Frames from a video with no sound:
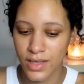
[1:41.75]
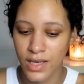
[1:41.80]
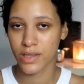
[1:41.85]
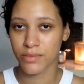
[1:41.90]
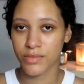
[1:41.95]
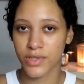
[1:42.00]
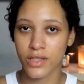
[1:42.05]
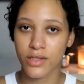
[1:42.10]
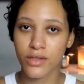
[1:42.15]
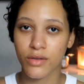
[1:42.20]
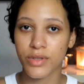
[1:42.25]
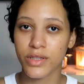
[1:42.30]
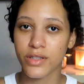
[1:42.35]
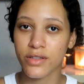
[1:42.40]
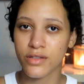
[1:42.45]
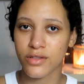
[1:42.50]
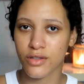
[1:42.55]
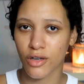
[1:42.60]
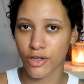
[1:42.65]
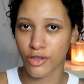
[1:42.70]
So I'm just going
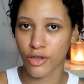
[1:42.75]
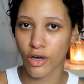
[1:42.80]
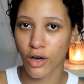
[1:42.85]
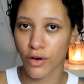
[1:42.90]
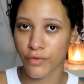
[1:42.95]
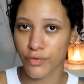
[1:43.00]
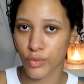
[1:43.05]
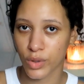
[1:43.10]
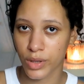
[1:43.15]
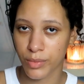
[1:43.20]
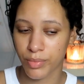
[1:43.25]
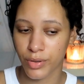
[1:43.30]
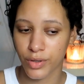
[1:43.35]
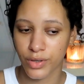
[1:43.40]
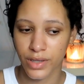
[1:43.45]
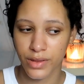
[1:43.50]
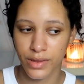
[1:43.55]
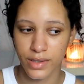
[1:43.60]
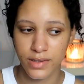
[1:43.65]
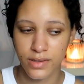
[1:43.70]
to start off with
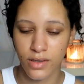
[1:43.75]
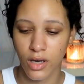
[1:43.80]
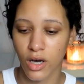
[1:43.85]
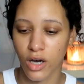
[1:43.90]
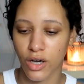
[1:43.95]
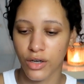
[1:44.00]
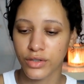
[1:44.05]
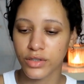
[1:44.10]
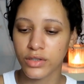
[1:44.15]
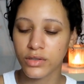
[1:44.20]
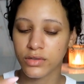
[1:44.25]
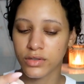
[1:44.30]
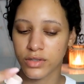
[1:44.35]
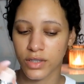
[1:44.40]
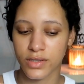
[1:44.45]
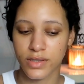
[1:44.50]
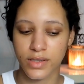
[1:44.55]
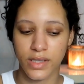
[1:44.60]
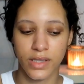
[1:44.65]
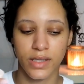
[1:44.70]
putting this on
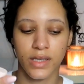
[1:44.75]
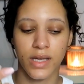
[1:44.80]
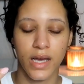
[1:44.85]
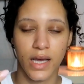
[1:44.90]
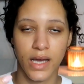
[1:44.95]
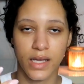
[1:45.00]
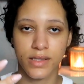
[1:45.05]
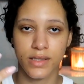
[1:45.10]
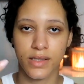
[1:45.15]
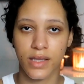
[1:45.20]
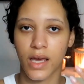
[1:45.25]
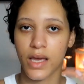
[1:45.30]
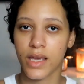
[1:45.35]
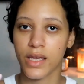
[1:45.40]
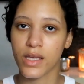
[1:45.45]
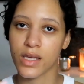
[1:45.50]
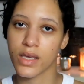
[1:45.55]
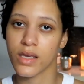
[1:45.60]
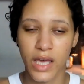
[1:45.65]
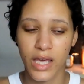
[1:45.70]
just as
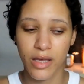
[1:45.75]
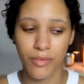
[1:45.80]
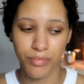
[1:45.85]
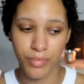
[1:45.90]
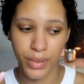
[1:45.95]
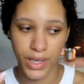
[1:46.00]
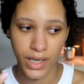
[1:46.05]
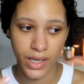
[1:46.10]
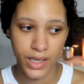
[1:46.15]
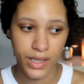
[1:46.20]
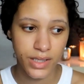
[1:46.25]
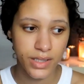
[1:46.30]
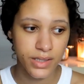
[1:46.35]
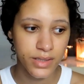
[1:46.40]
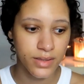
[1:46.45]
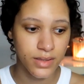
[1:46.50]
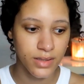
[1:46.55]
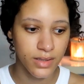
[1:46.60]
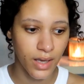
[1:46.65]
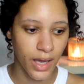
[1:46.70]
like a
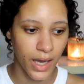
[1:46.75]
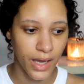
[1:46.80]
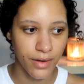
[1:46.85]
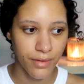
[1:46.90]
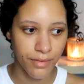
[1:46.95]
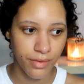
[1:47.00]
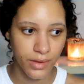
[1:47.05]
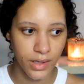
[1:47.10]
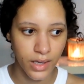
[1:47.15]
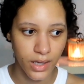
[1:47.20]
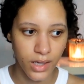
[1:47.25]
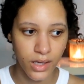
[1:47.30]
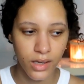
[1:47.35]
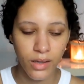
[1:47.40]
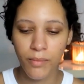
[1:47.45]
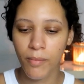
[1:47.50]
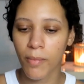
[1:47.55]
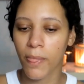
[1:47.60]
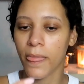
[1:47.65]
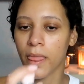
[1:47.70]
base kind of thing.